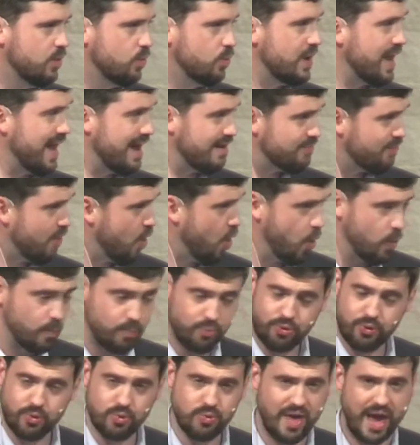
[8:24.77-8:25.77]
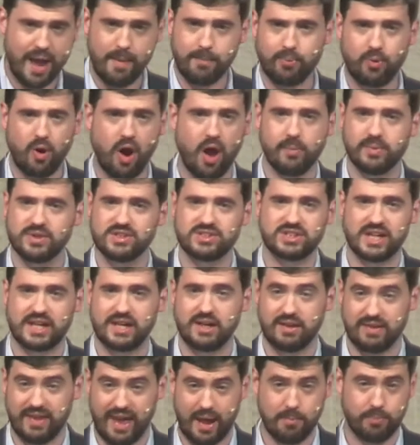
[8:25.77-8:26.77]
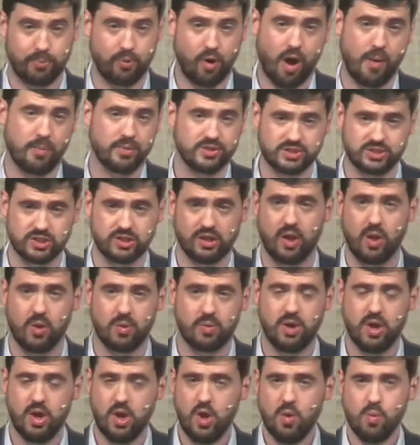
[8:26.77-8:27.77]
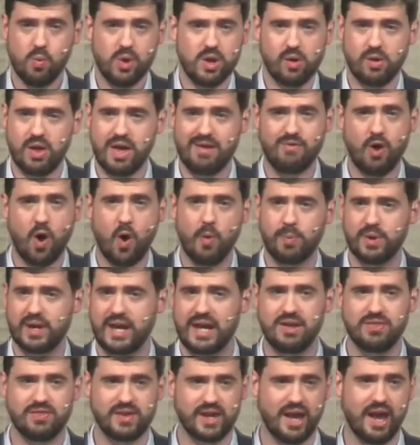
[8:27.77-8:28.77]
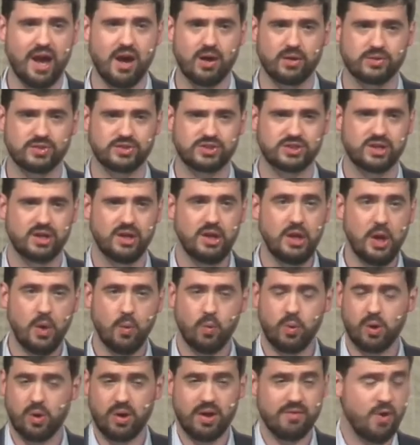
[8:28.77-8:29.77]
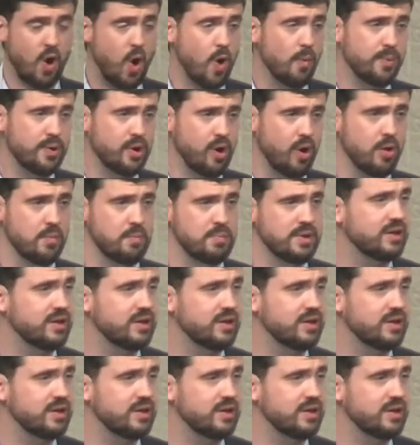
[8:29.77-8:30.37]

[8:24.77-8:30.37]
We have hope through that promise and that promise alone. We don't have hope in anything else. We don't have hope in our